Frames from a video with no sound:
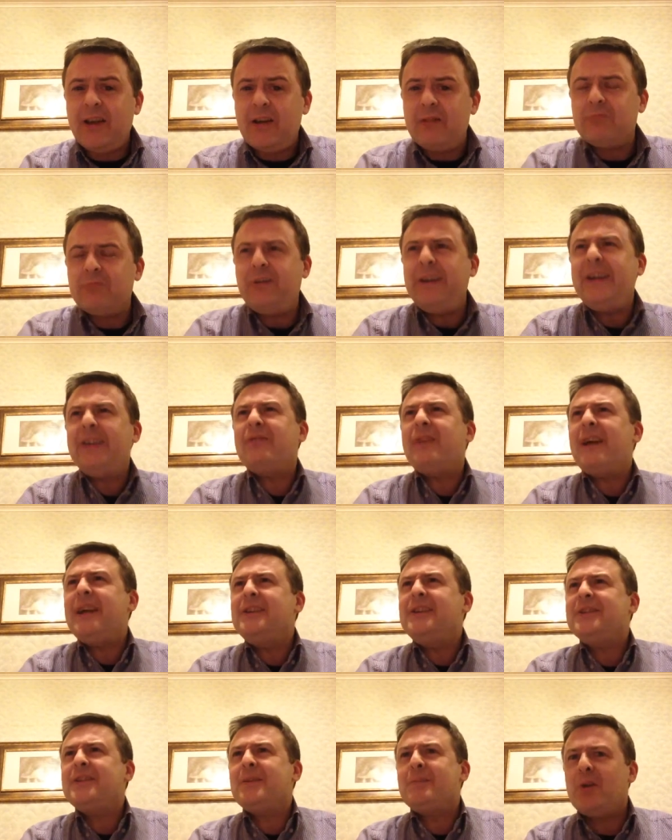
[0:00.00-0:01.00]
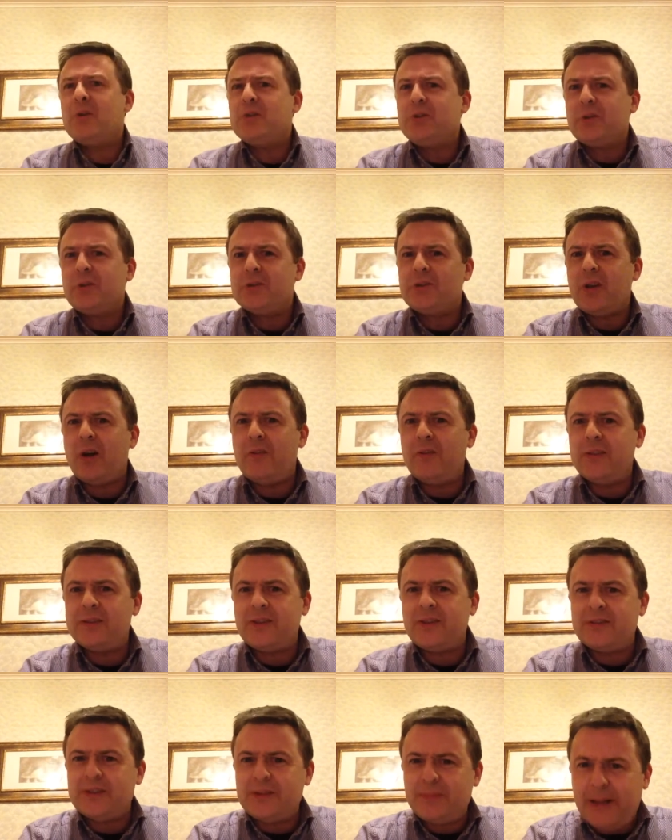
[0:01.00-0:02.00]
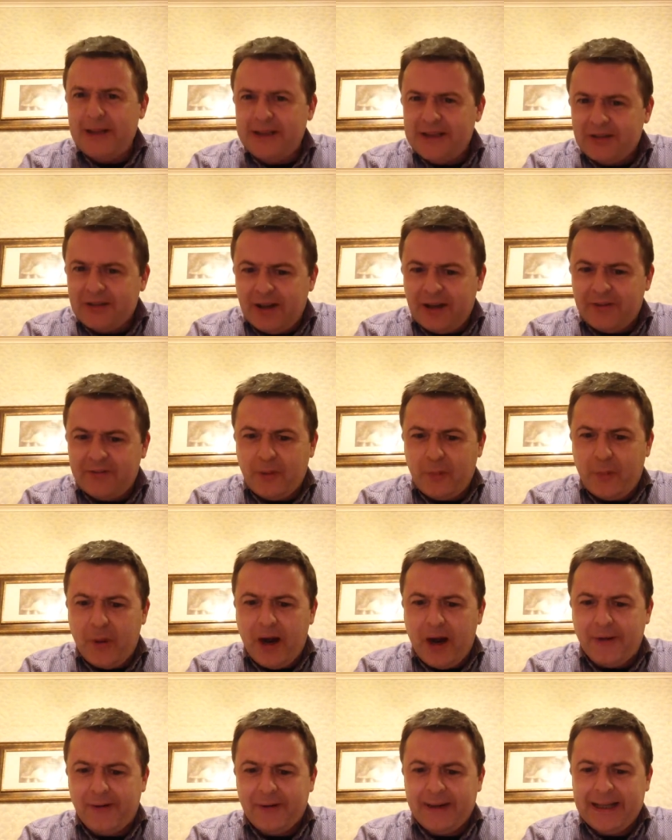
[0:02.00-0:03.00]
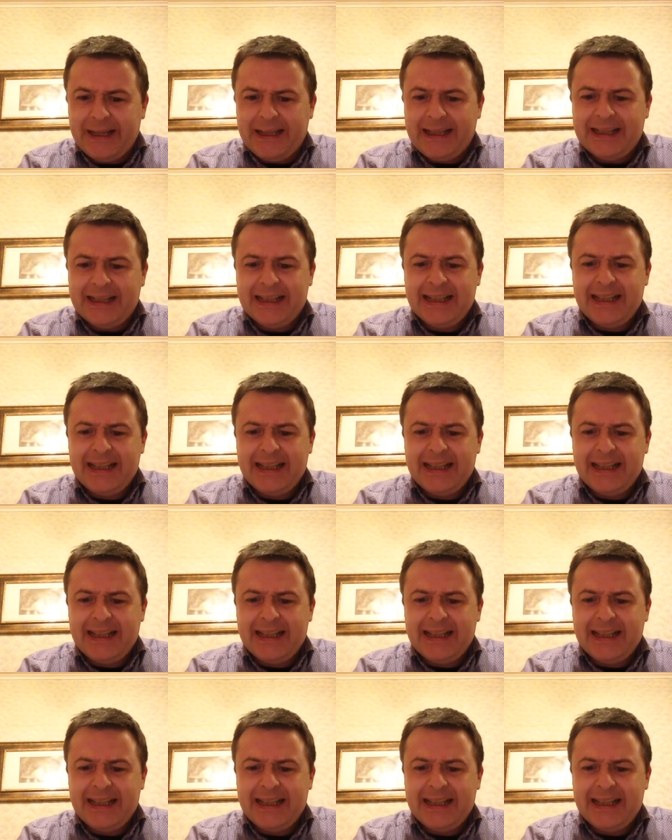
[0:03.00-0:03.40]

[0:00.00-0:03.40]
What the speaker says: rearrange the modules of its own spacecraft, apparently.